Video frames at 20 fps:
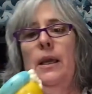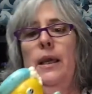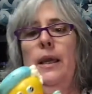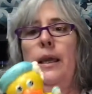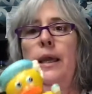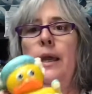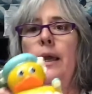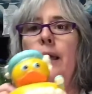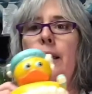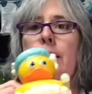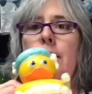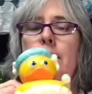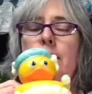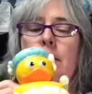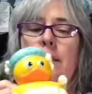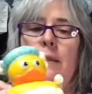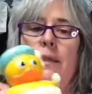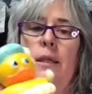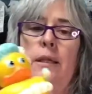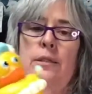And
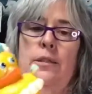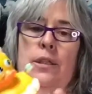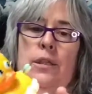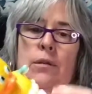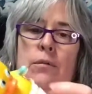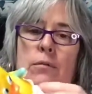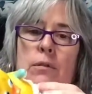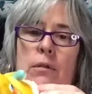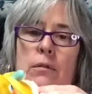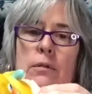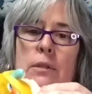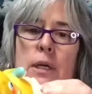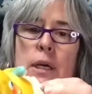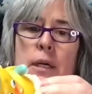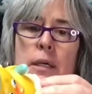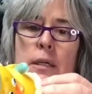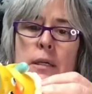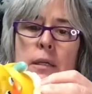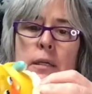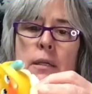this cute little
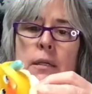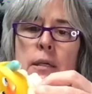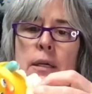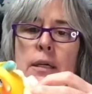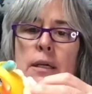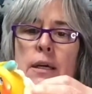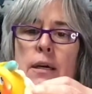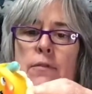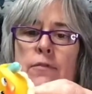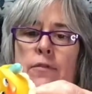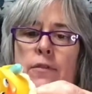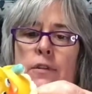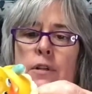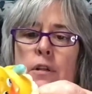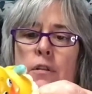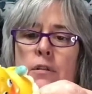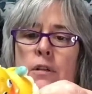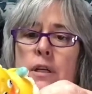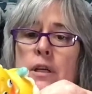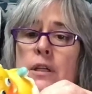duck I got for
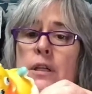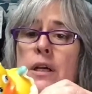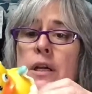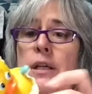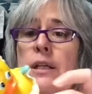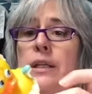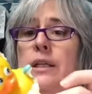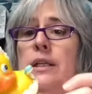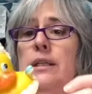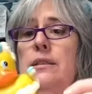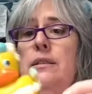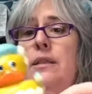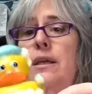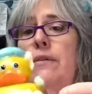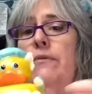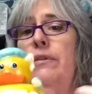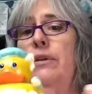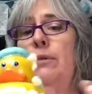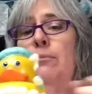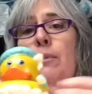$1.99. He doesn't
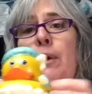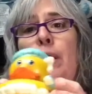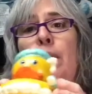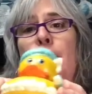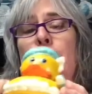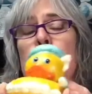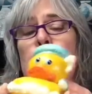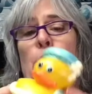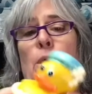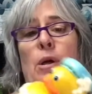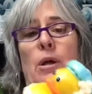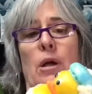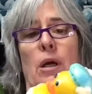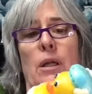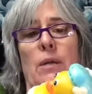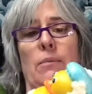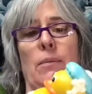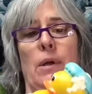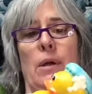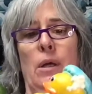have any maker's mark on
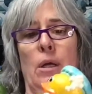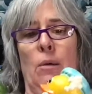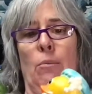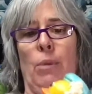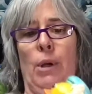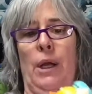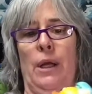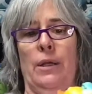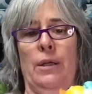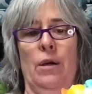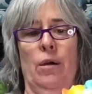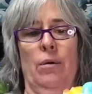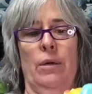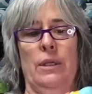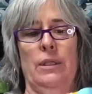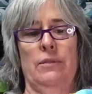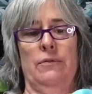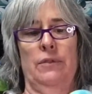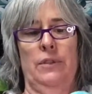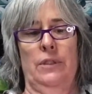him, but I know
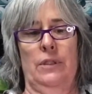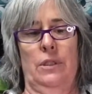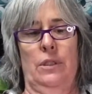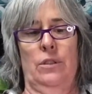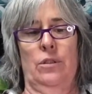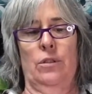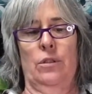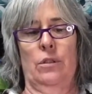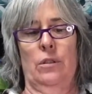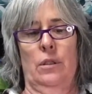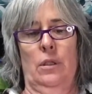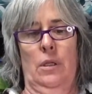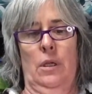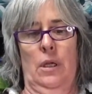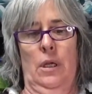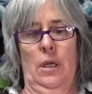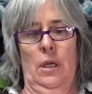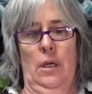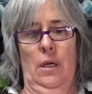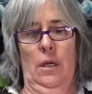he's vintage.
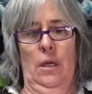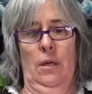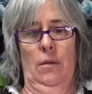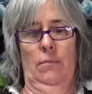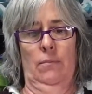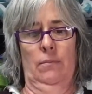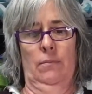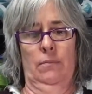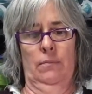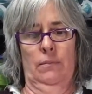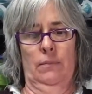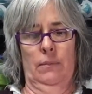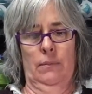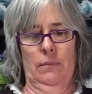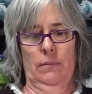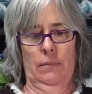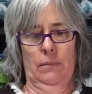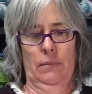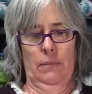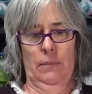Um,
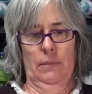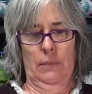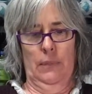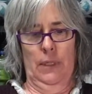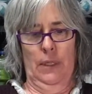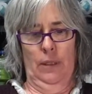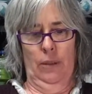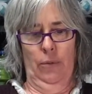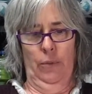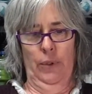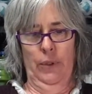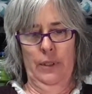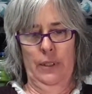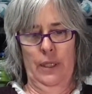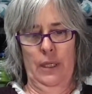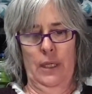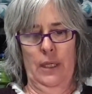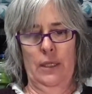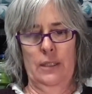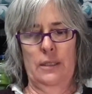and the weird
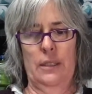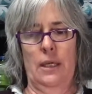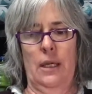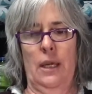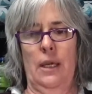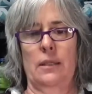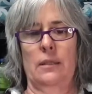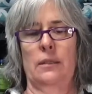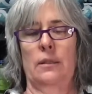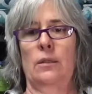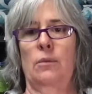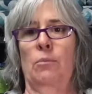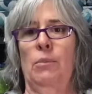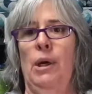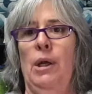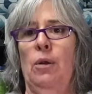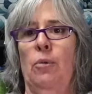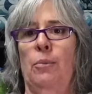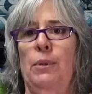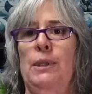thing is he has little
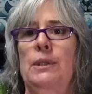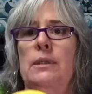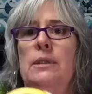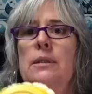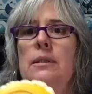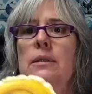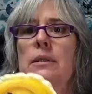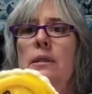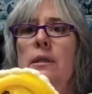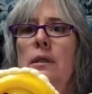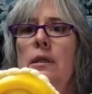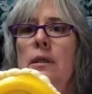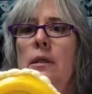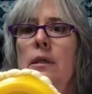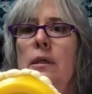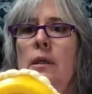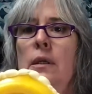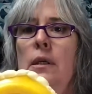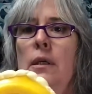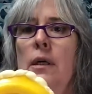metal pieces
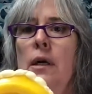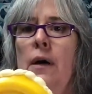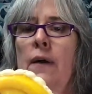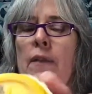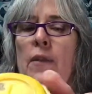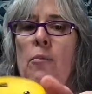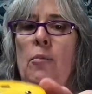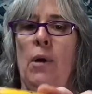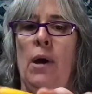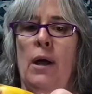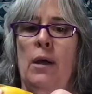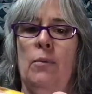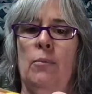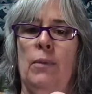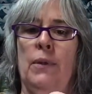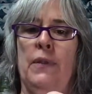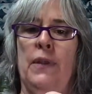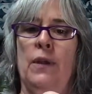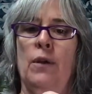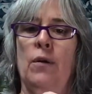on the bottom,
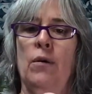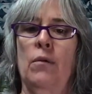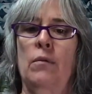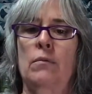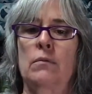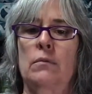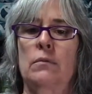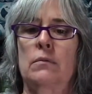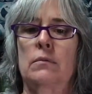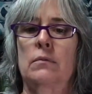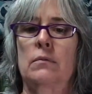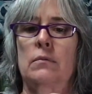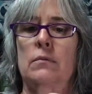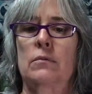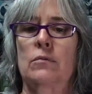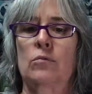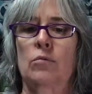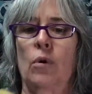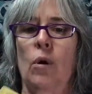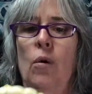but they don't
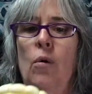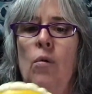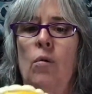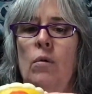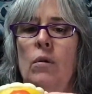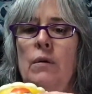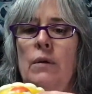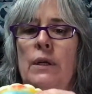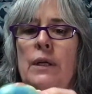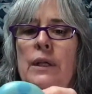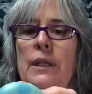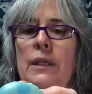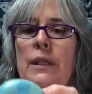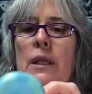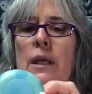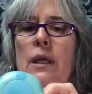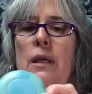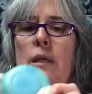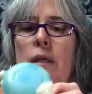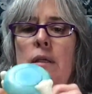roll or anything.